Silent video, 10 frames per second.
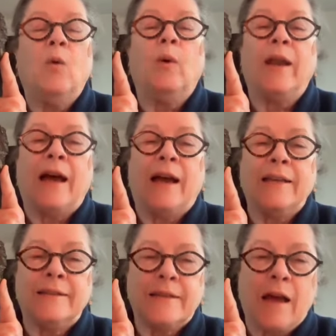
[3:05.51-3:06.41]
When I
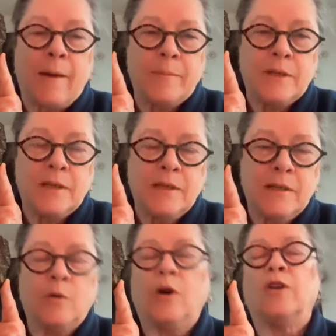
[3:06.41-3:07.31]
stopped,
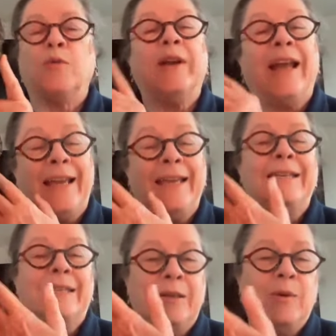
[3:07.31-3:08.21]
or when I
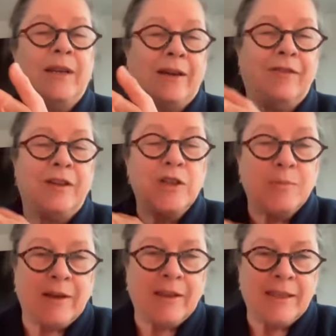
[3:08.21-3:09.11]
ended, when I
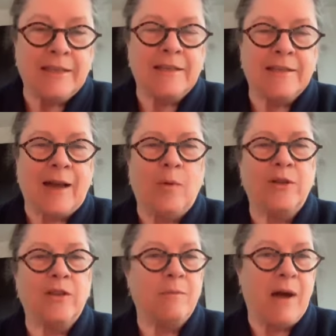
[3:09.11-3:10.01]
finished my thesis, I
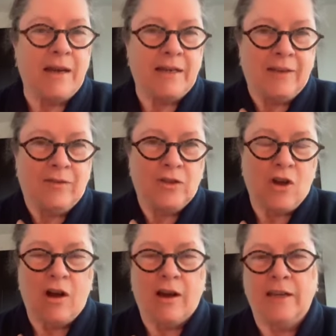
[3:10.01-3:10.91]
went to the mine to give a
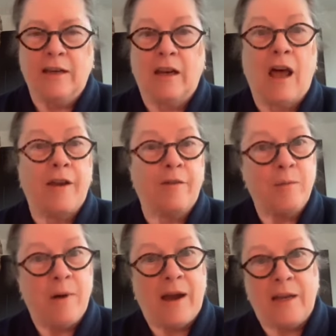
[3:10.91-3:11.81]
talk, and a lot of
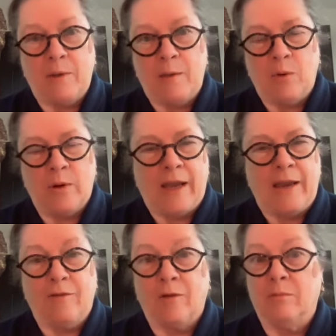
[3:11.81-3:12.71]
the mining people
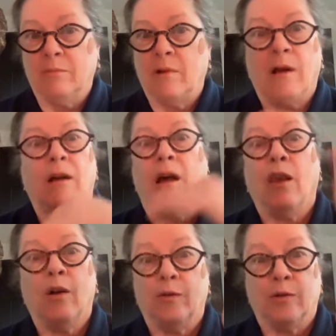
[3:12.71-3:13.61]
came from
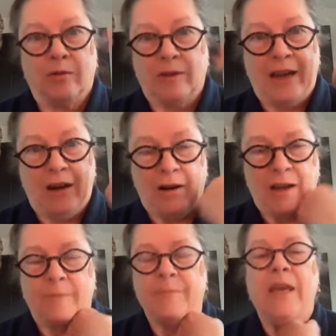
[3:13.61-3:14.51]
all over the
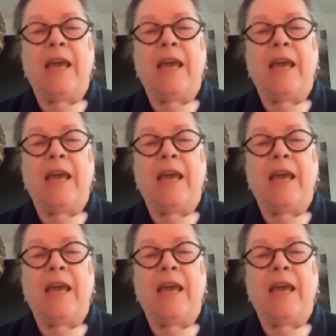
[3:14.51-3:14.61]
area.